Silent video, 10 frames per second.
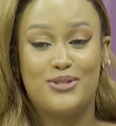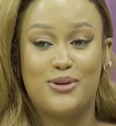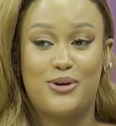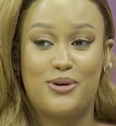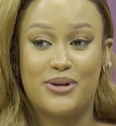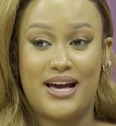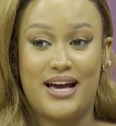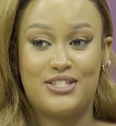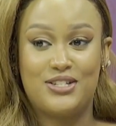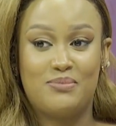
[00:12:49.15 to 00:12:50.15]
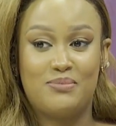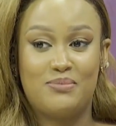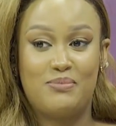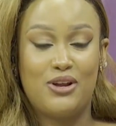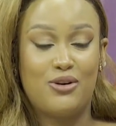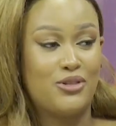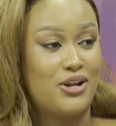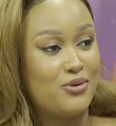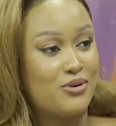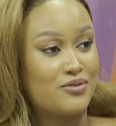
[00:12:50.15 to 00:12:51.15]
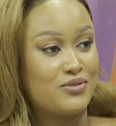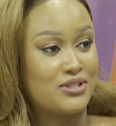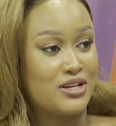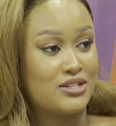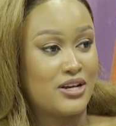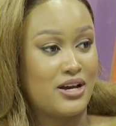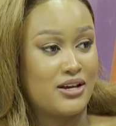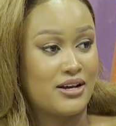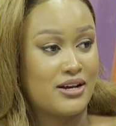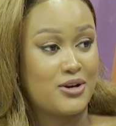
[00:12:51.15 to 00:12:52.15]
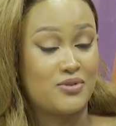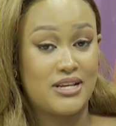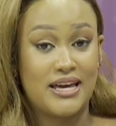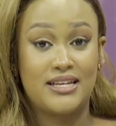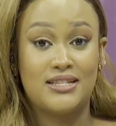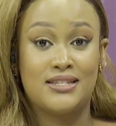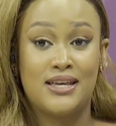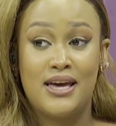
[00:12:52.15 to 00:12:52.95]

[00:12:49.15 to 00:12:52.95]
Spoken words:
So yeah, just be on the lookout for such kind of signs.